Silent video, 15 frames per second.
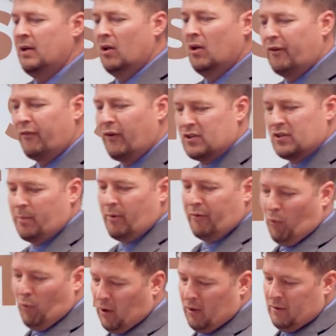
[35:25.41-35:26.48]
Look at verse number
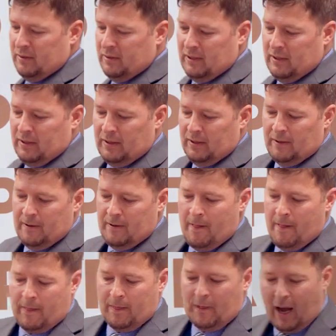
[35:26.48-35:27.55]
4.
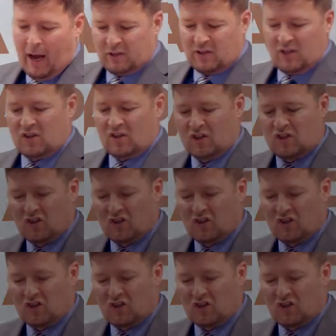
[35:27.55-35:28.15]
The Bible says, The